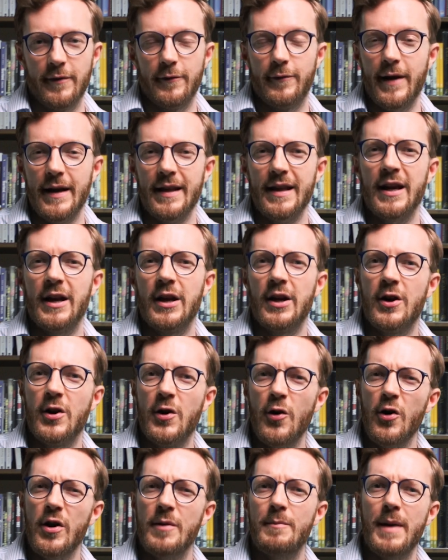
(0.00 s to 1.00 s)
In fact, a
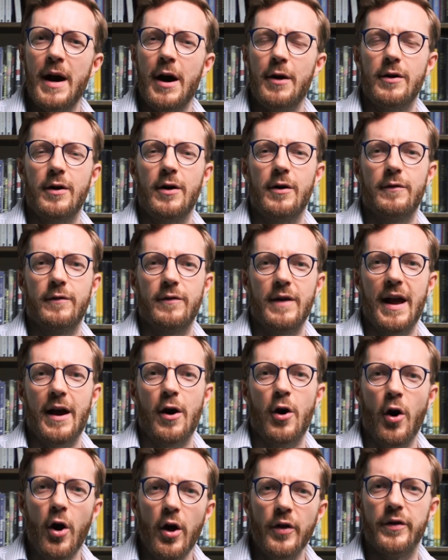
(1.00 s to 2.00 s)
good amount of
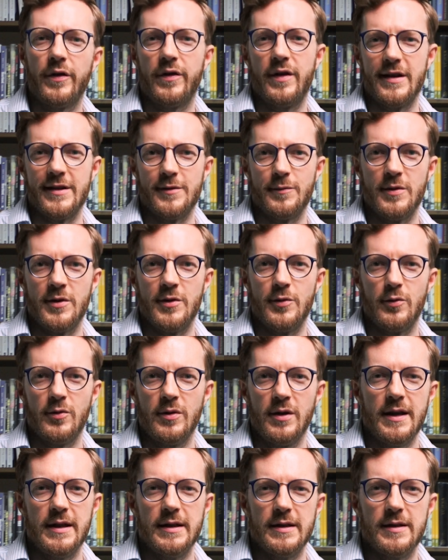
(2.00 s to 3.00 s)
all the things we
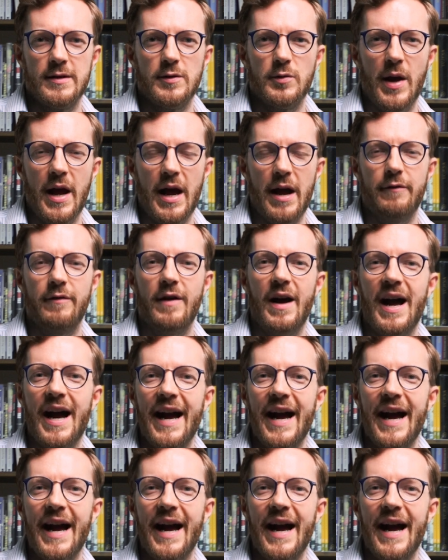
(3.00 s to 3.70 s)
do is to have